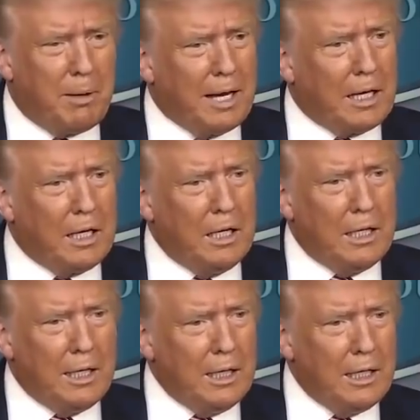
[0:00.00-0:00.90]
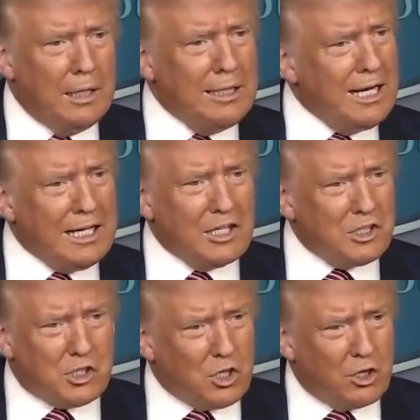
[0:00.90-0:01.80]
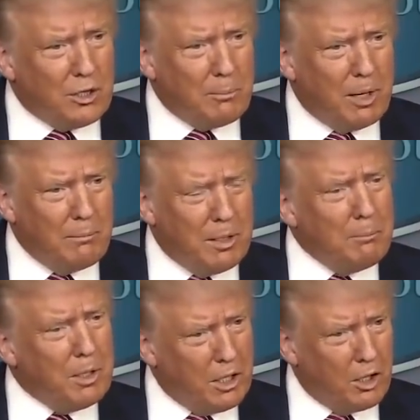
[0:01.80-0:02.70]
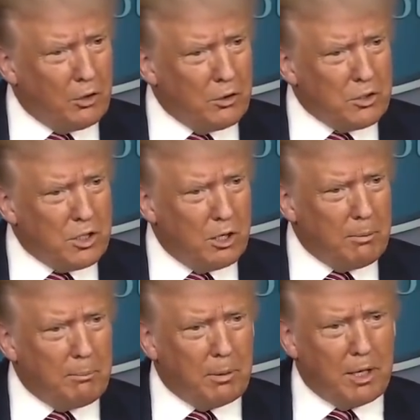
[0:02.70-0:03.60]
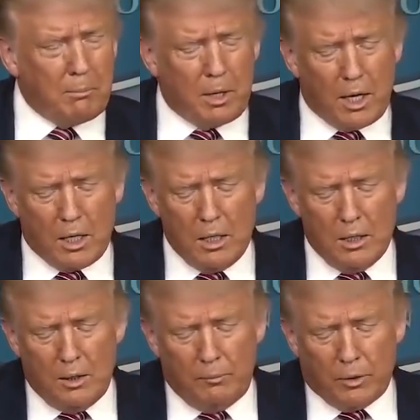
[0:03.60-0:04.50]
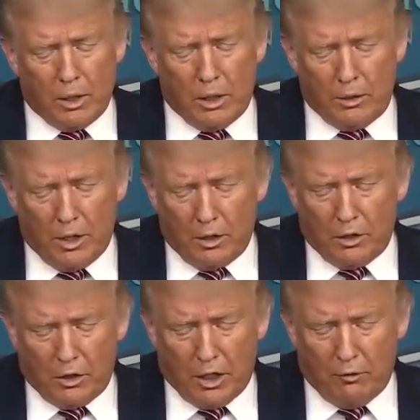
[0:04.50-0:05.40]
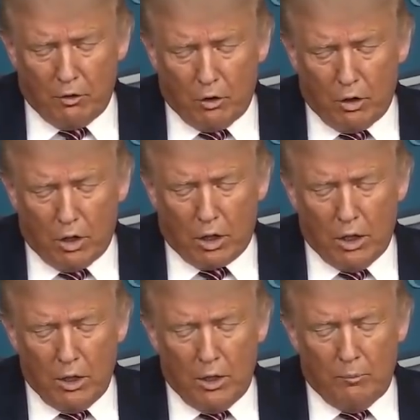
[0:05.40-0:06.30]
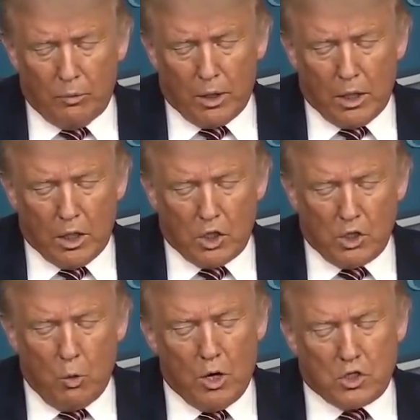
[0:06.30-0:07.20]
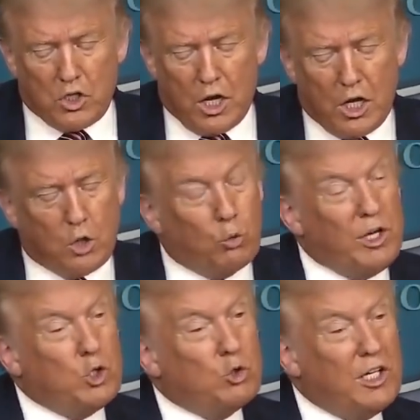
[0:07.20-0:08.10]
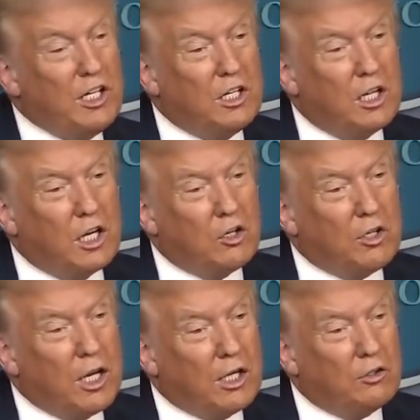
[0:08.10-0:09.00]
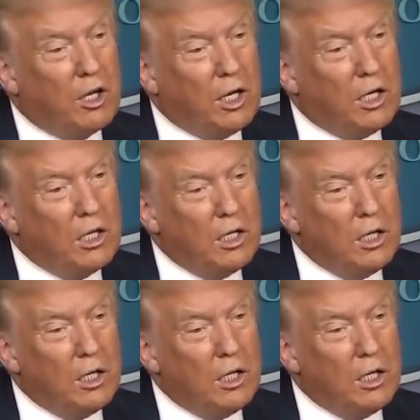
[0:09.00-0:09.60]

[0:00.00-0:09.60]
back, not necessarily by me, but others. It'll be played back. The other thing, if you look, she wants a $3 trillion tax hike.